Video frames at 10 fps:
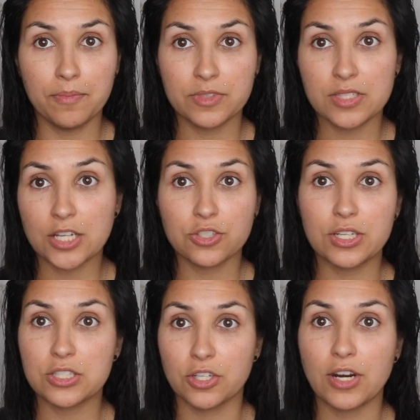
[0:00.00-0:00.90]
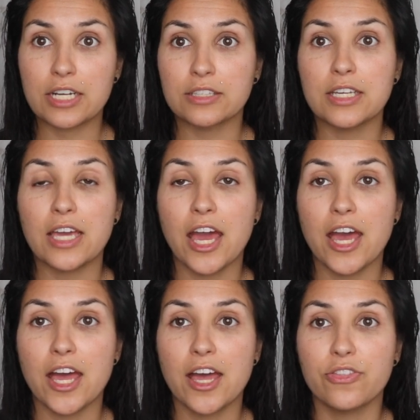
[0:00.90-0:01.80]
saturates correctly
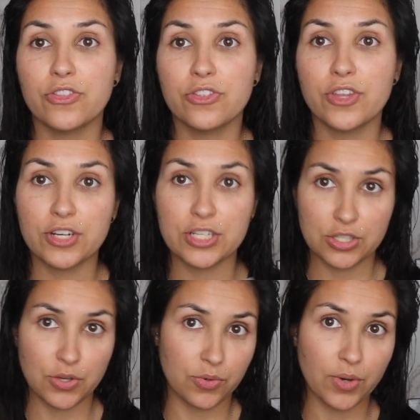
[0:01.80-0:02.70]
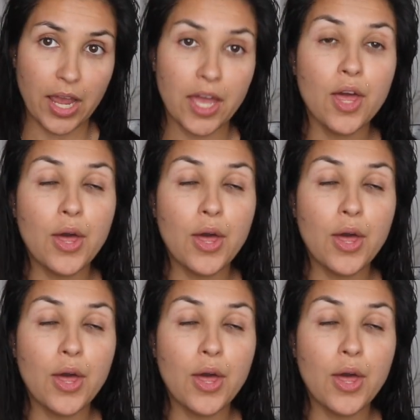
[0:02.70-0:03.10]
and there is no gray.